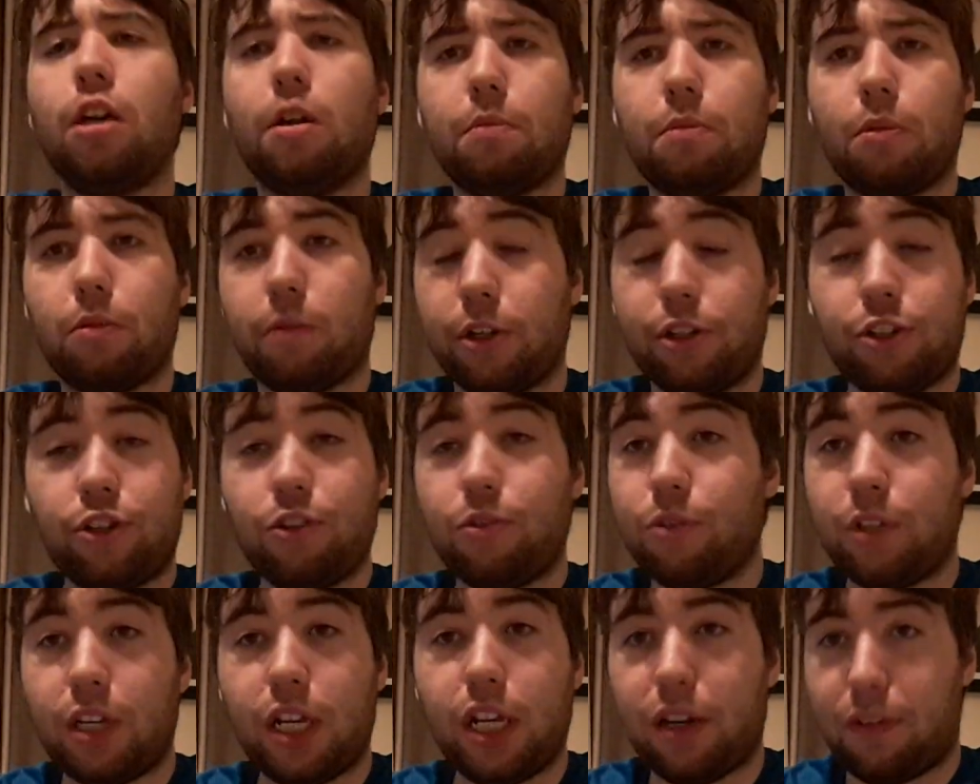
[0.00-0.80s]
But we
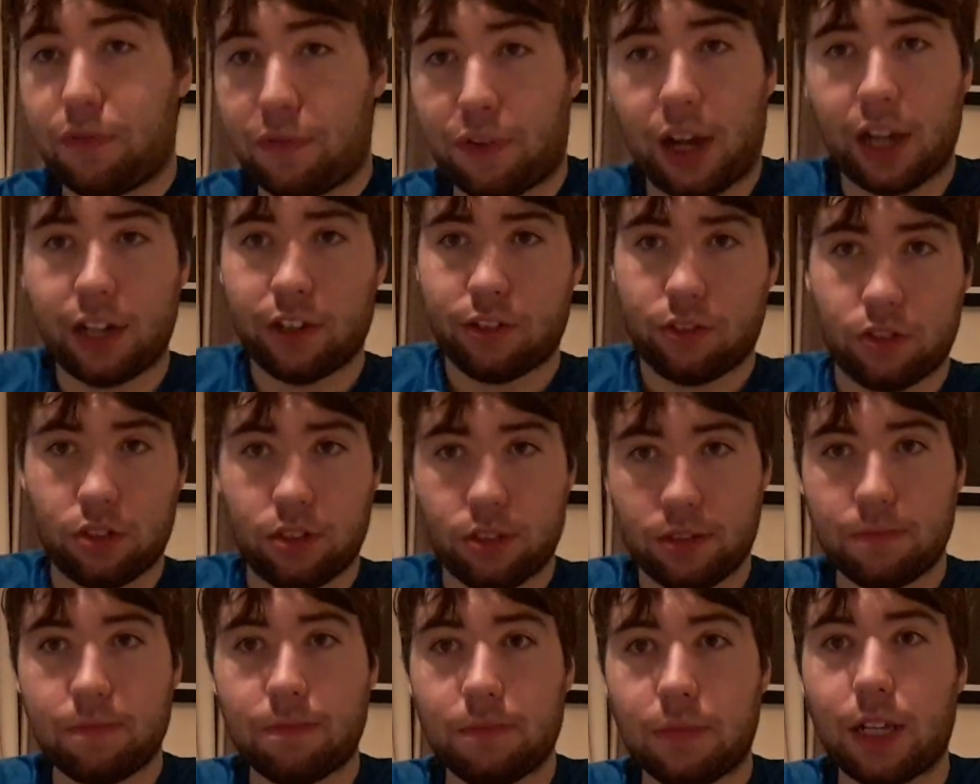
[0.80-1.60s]
do need
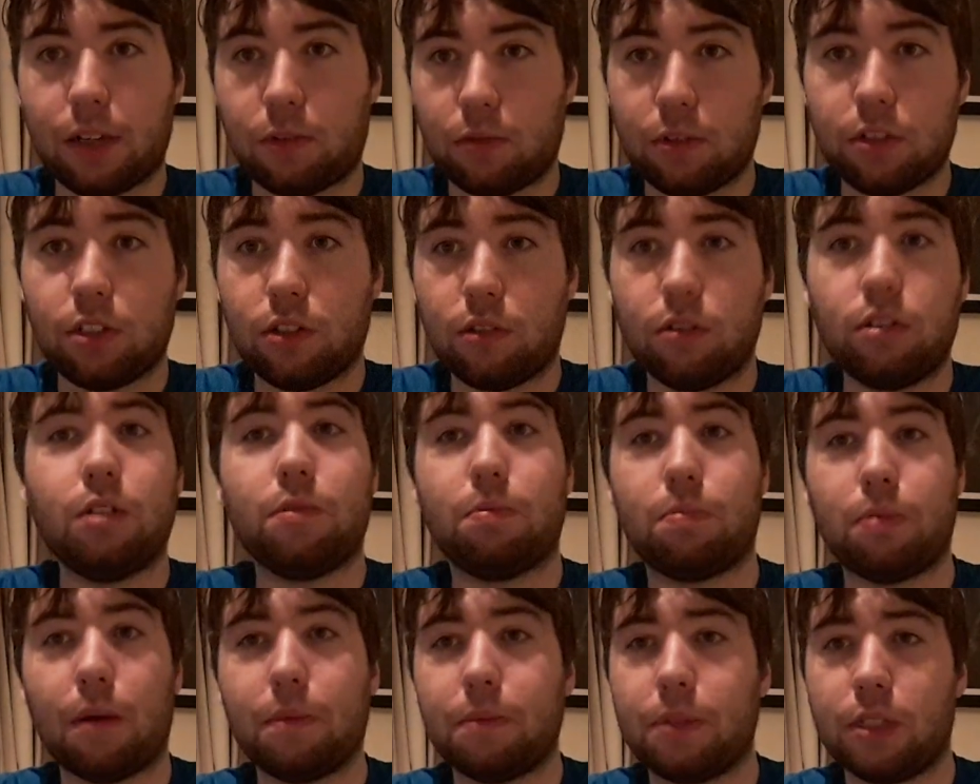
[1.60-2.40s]
fighters. Like, we're the only
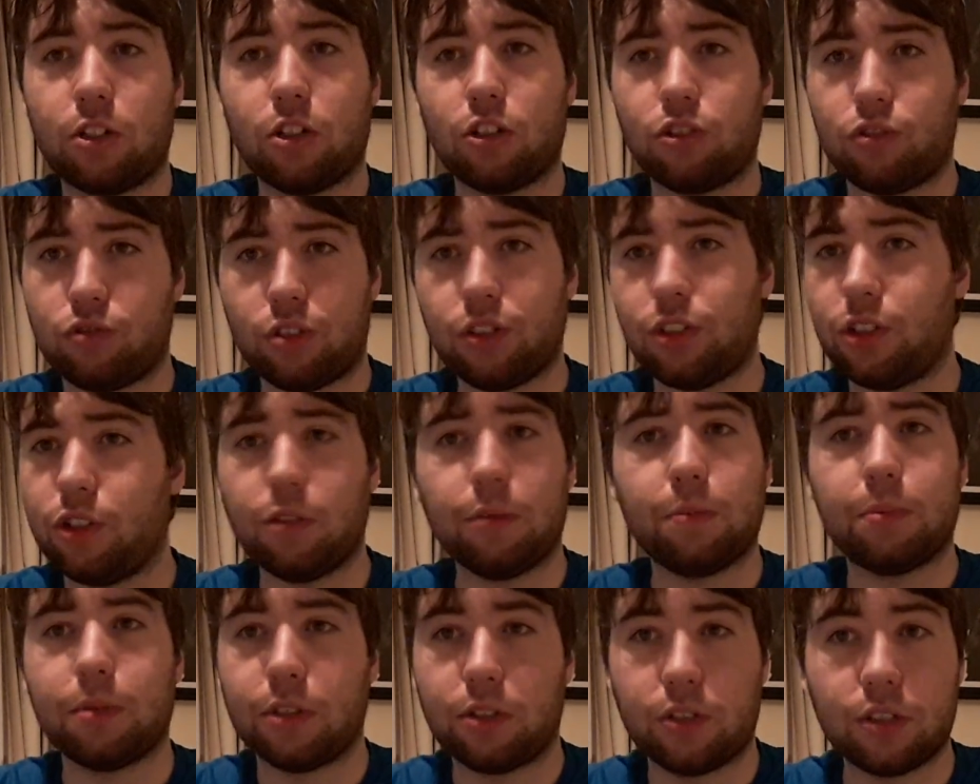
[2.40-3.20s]
probably country in
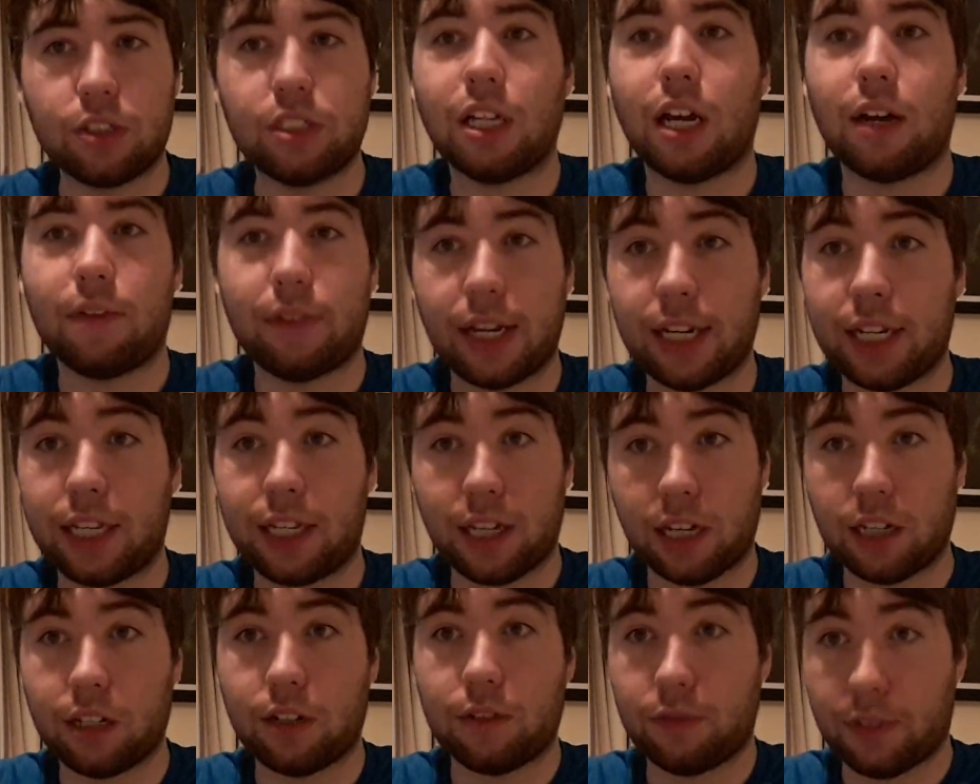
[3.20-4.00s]
Europe that doesn't have any
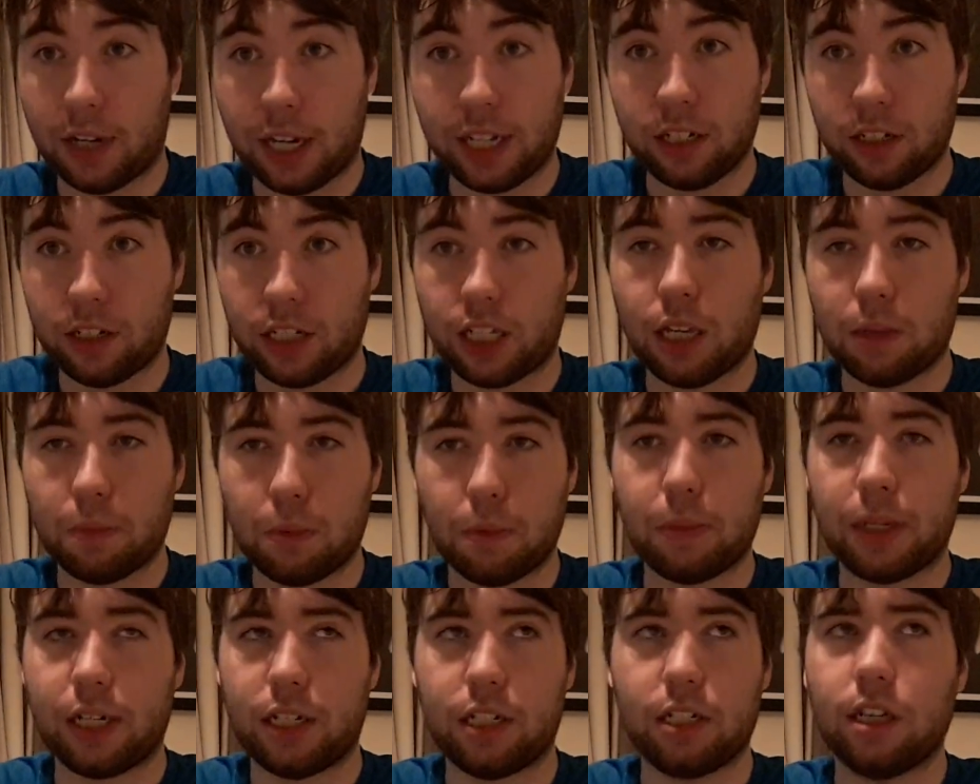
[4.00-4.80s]
kind of fighter
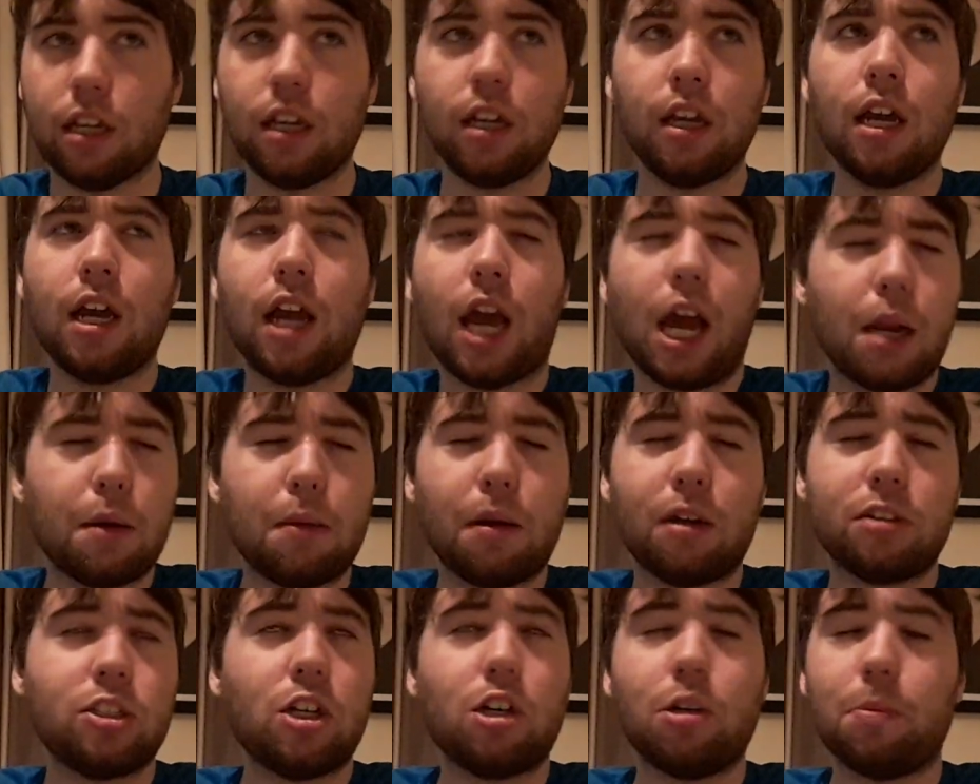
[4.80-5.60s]
capability. And I'm
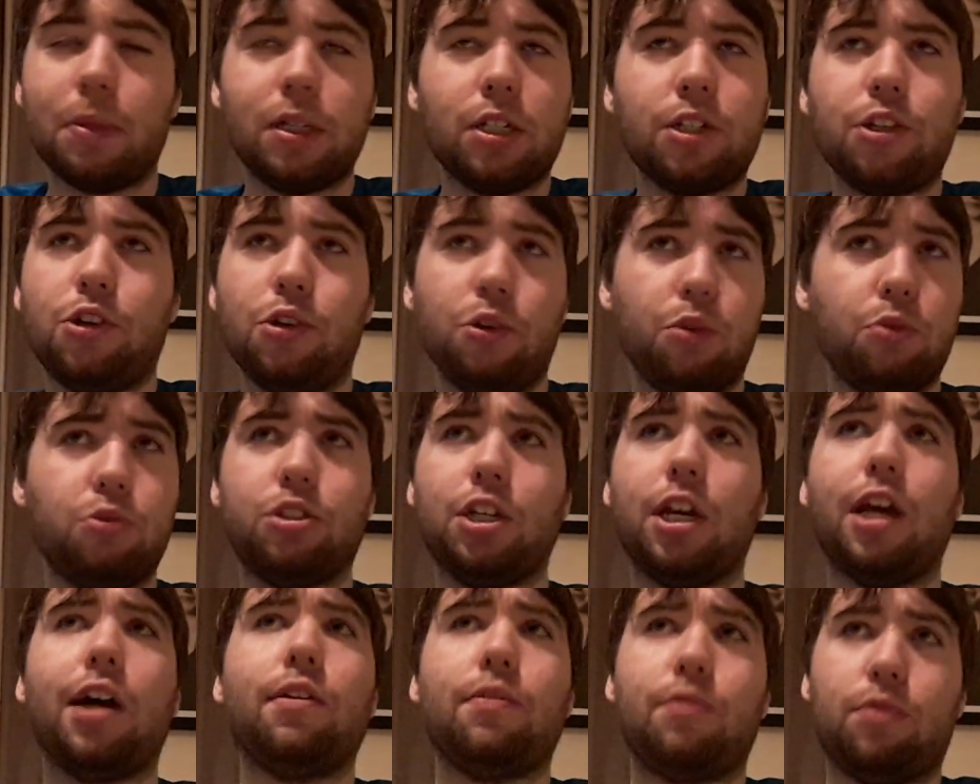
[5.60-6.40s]
not talking about a
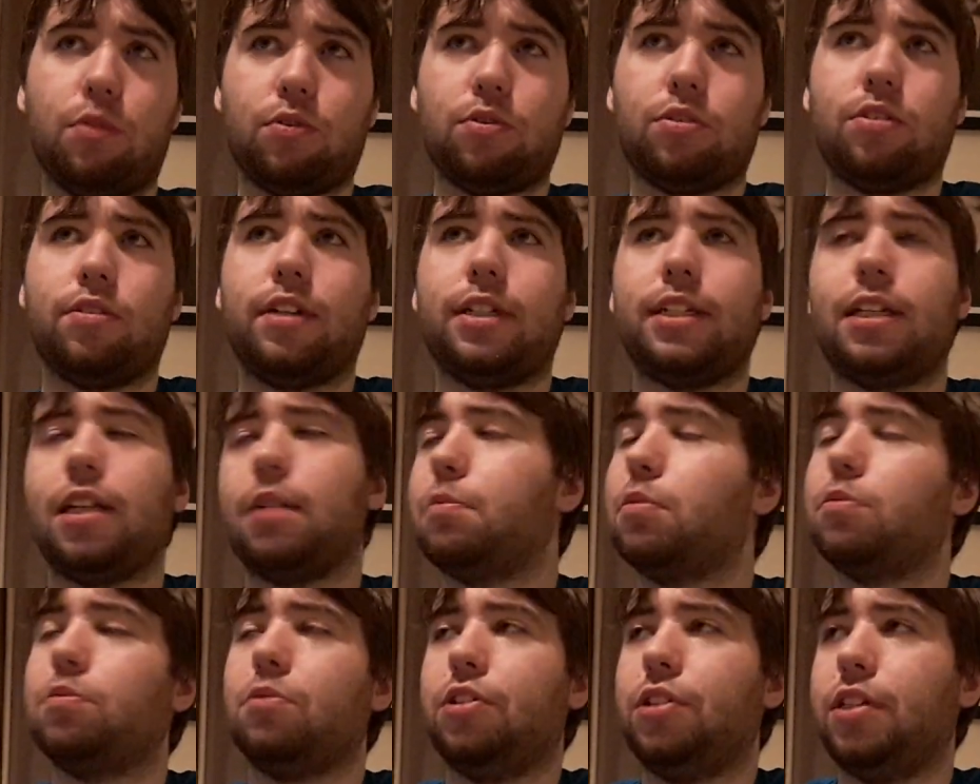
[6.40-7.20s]
huge air force like
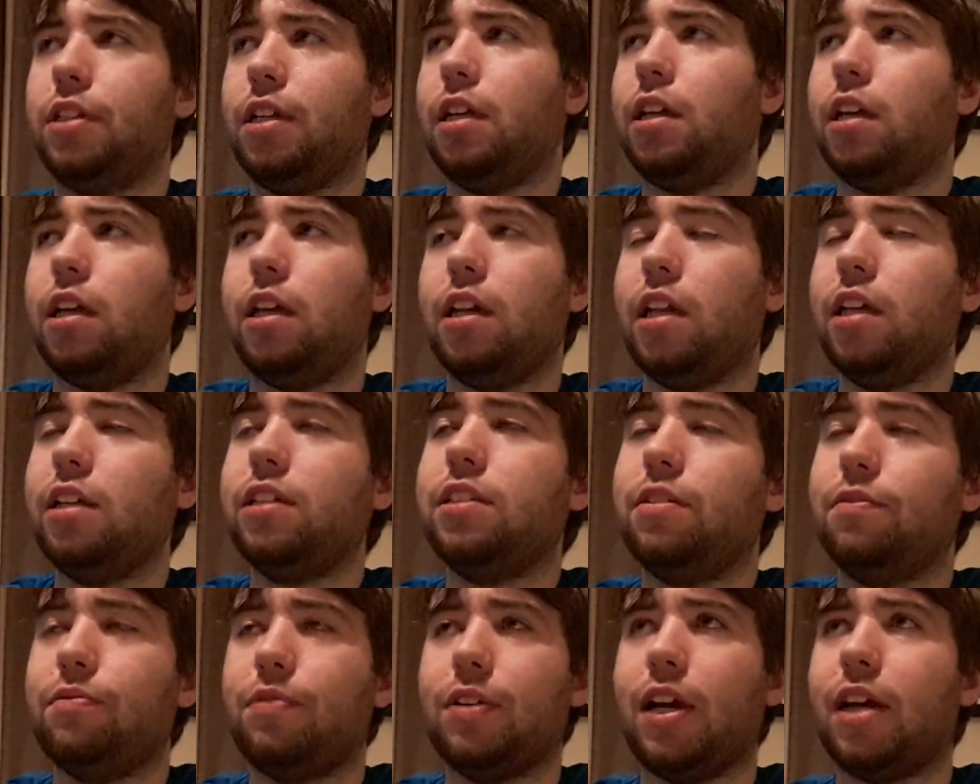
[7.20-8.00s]
that, but at
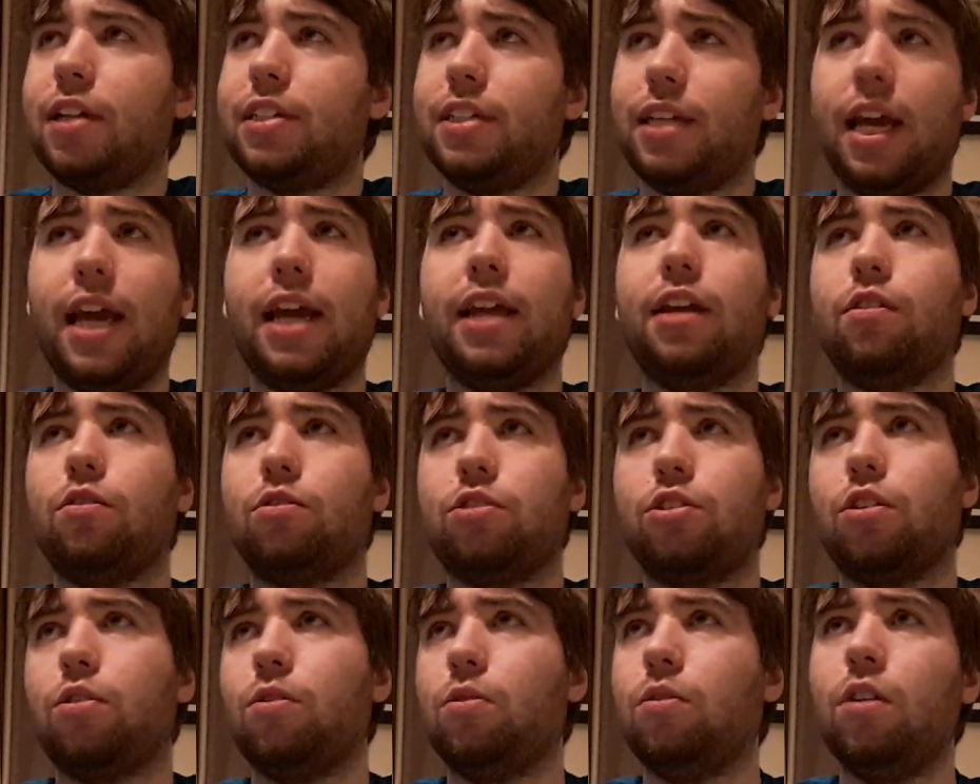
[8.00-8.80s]
least if we had 10 or
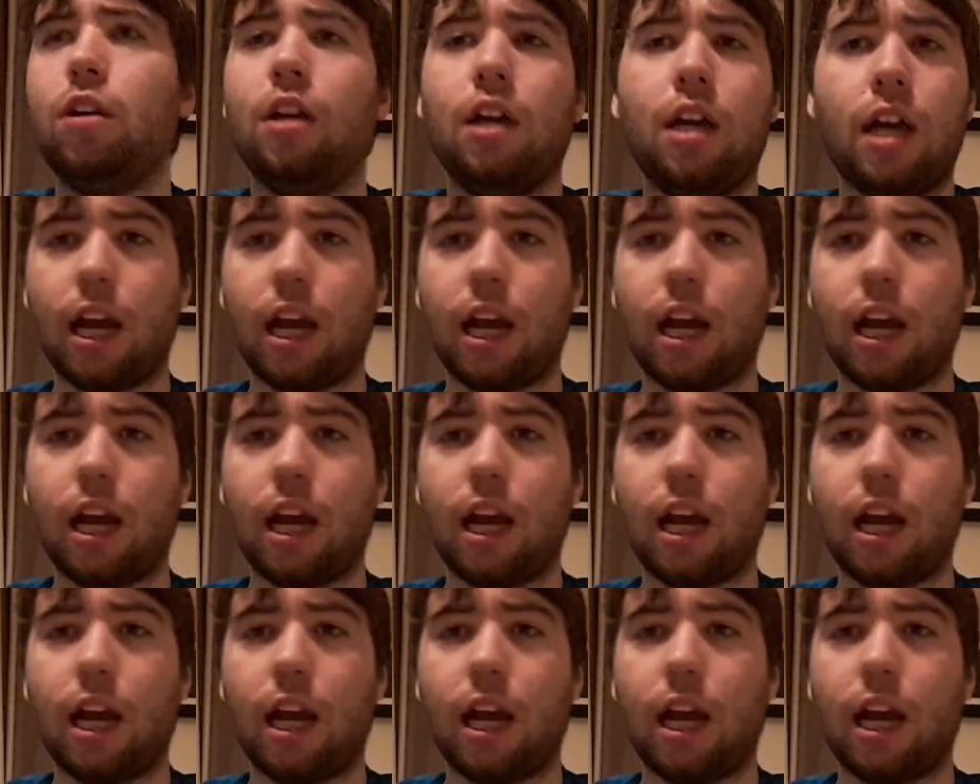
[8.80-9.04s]
so.